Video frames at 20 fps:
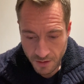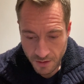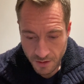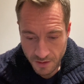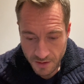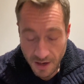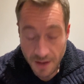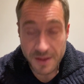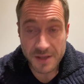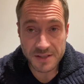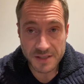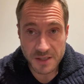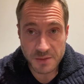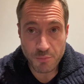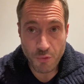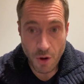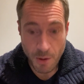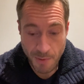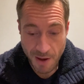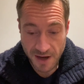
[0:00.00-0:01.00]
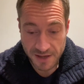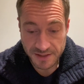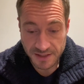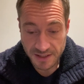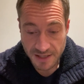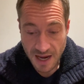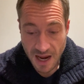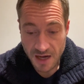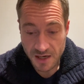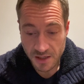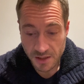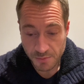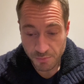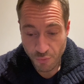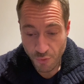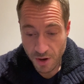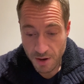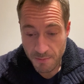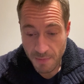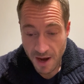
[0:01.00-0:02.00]
Now this is pre-painted and
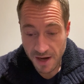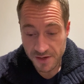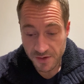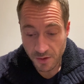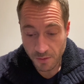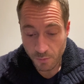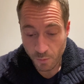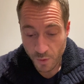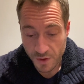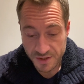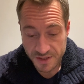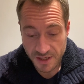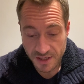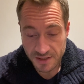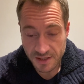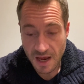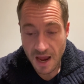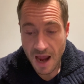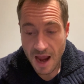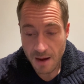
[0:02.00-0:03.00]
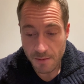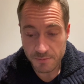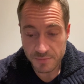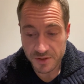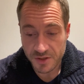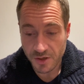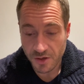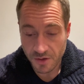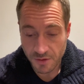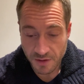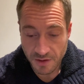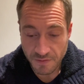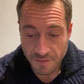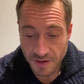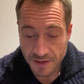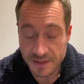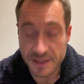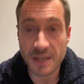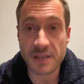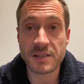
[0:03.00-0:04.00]
pre-made up, which is absolutely
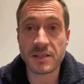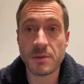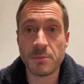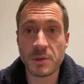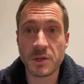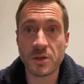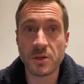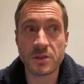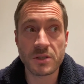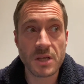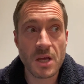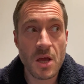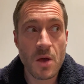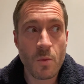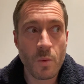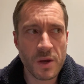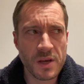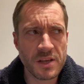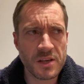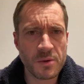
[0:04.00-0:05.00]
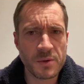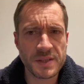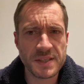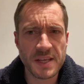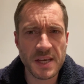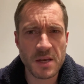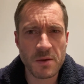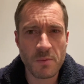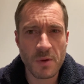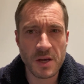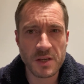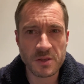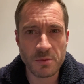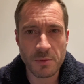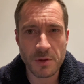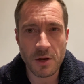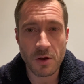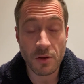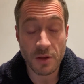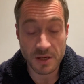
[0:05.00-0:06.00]
fantastic, because when you're doing scenery, some of
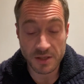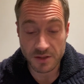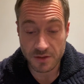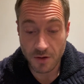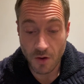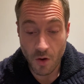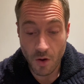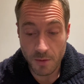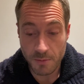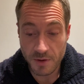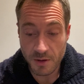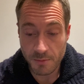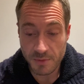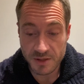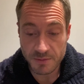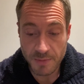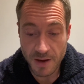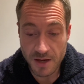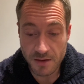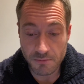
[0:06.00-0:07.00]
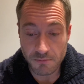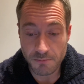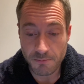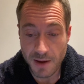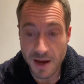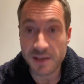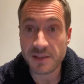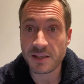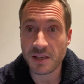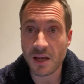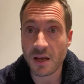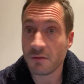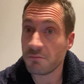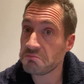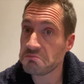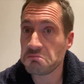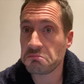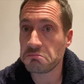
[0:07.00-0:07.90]
the longest time can be spent painting it.